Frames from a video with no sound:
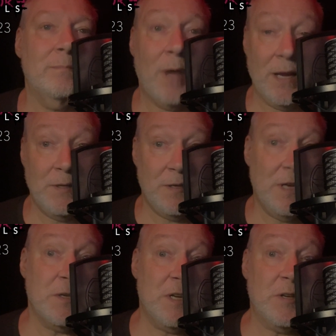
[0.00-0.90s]
my
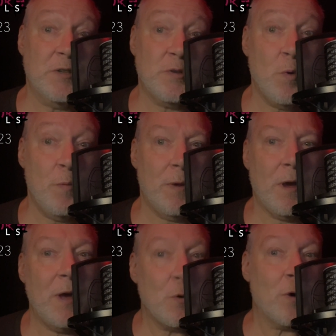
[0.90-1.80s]
Tintin swoop,
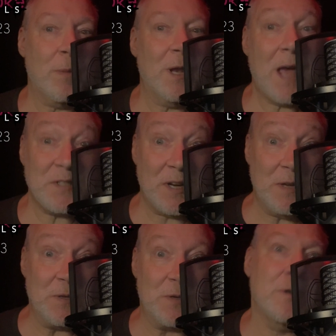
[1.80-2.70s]
adorable as it
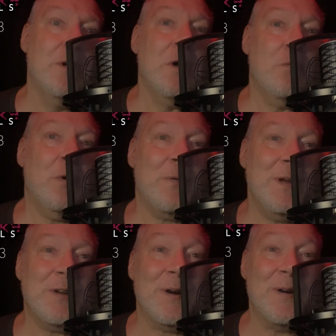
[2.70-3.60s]
is, will
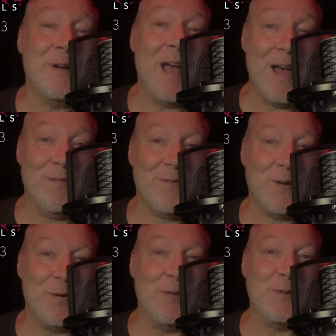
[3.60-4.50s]
return
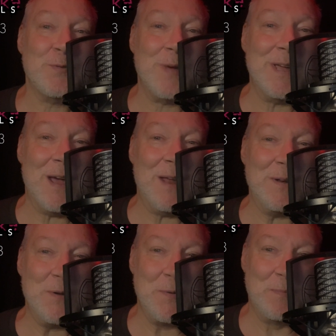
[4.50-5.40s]
after this weekend.